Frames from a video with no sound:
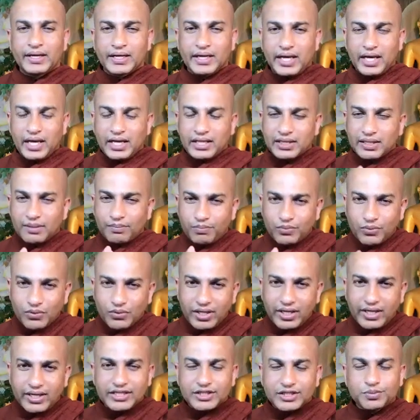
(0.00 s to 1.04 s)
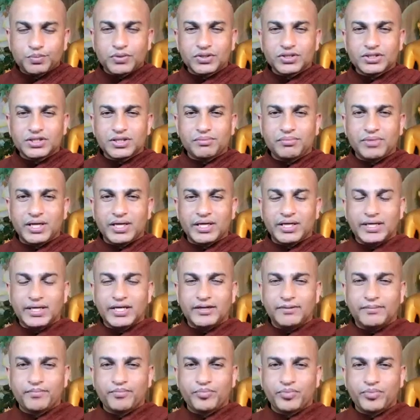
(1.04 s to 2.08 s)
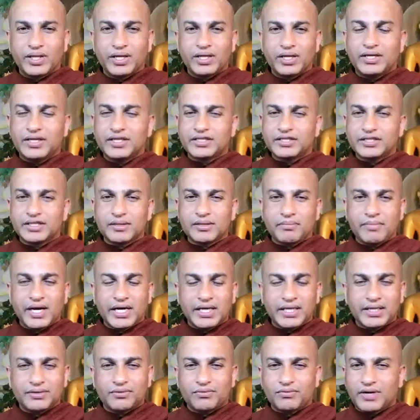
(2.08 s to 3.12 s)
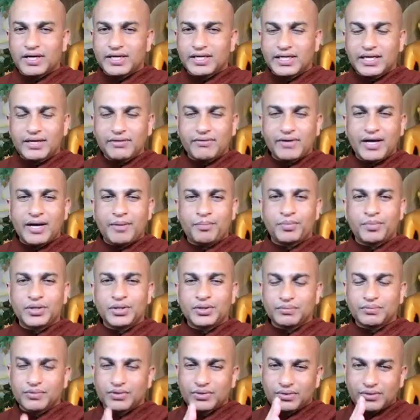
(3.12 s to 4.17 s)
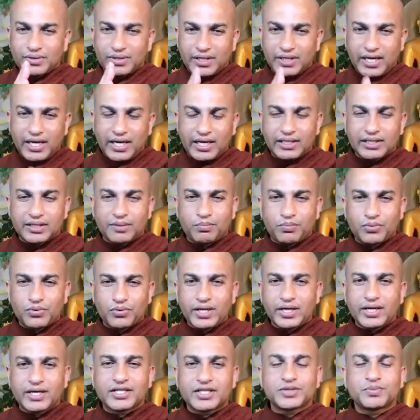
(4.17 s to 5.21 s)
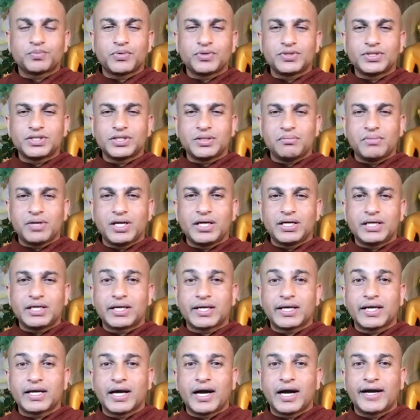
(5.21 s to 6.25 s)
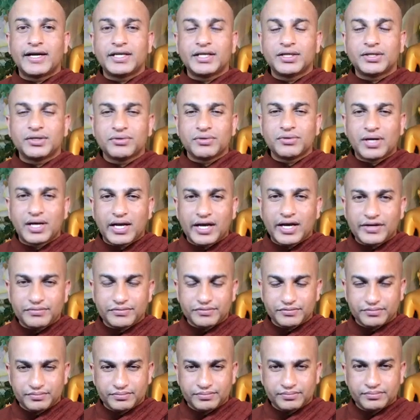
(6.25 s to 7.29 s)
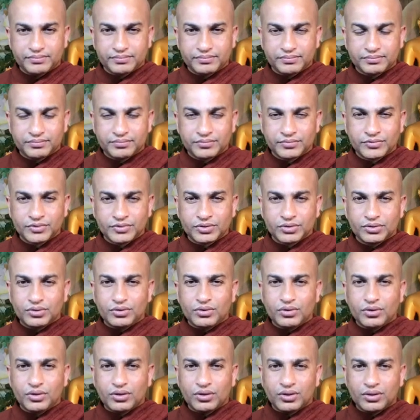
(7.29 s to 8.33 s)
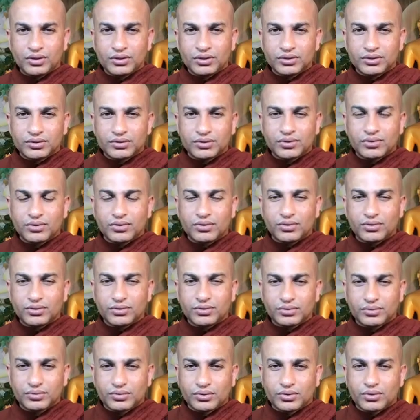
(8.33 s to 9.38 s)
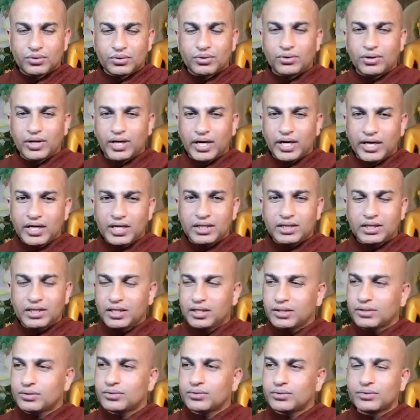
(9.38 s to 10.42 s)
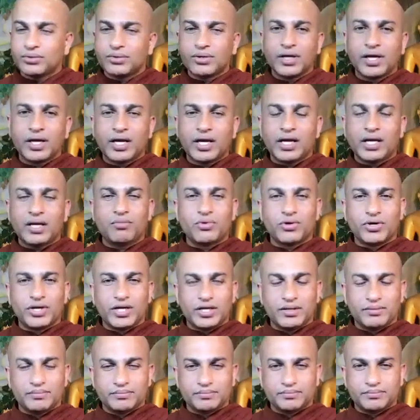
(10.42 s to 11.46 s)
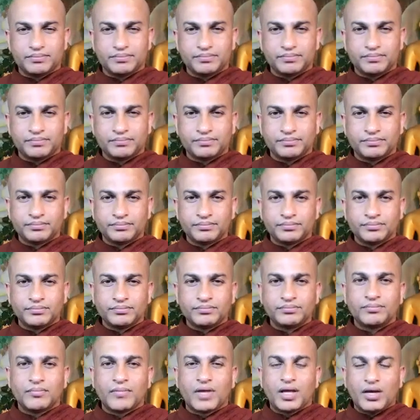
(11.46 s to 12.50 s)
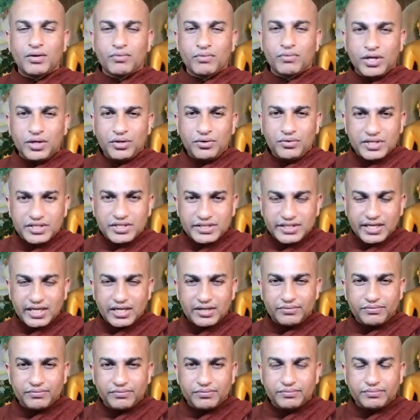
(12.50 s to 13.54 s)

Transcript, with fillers: Take the fully responsibility. It doesn't matter whatever happened tomorrow. Take the fully responsibility regarding your life. Don't throw throw anything to anybody. Even yourself.